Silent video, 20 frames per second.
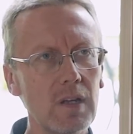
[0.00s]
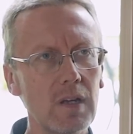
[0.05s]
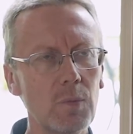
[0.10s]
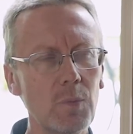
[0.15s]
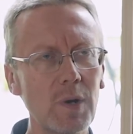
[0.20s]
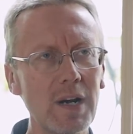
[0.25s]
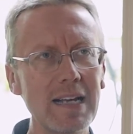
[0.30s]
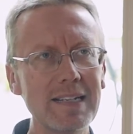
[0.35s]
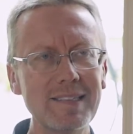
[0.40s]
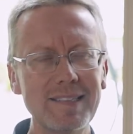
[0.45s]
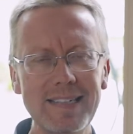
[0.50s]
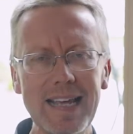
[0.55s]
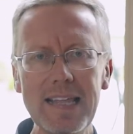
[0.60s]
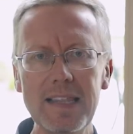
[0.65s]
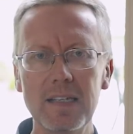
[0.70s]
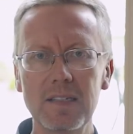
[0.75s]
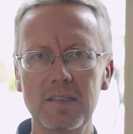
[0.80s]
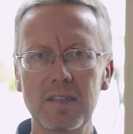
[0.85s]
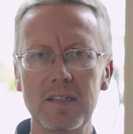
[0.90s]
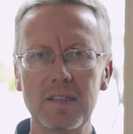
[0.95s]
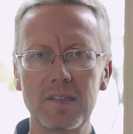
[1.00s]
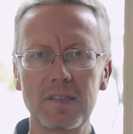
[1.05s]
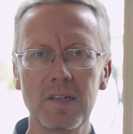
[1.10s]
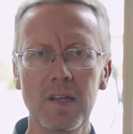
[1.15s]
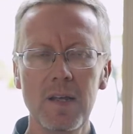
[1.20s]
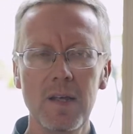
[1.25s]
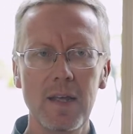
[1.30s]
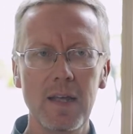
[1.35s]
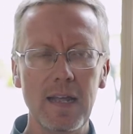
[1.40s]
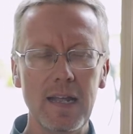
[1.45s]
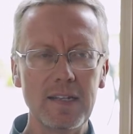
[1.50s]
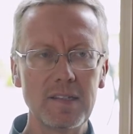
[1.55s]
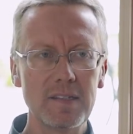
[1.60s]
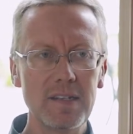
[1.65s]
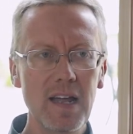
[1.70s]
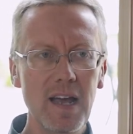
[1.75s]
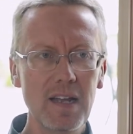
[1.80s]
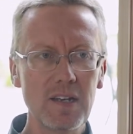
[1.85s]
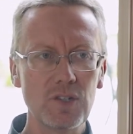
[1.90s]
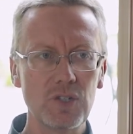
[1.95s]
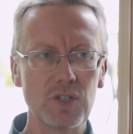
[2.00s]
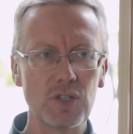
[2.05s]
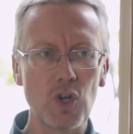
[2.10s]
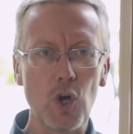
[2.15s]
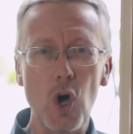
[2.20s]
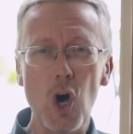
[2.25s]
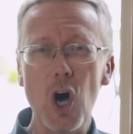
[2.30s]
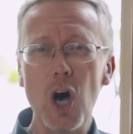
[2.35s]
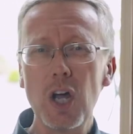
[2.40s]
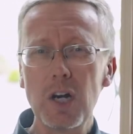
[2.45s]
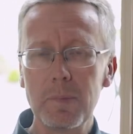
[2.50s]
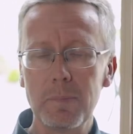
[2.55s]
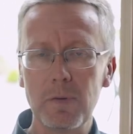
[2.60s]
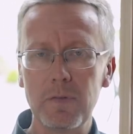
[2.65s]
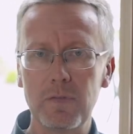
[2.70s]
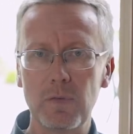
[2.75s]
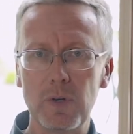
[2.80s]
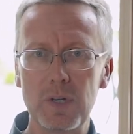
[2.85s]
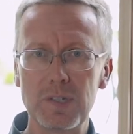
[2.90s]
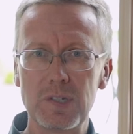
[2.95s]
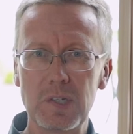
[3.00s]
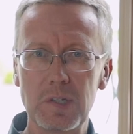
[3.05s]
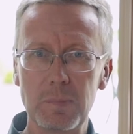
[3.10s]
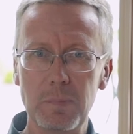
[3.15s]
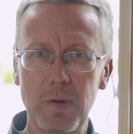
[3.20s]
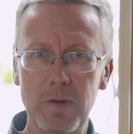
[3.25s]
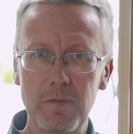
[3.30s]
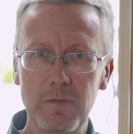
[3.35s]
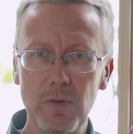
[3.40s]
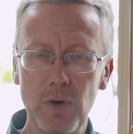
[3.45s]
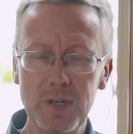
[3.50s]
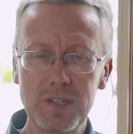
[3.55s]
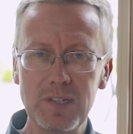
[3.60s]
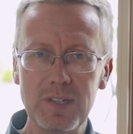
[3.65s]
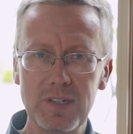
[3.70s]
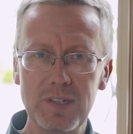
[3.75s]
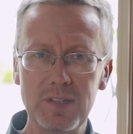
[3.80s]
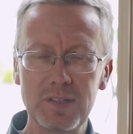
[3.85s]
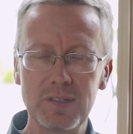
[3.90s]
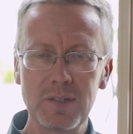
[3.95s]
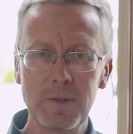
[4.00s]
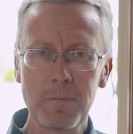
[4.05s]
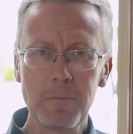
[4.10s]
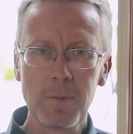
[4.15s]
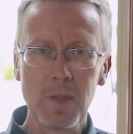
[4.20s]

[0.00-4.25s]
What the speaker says: when I say this, it's not just audible voices, but voices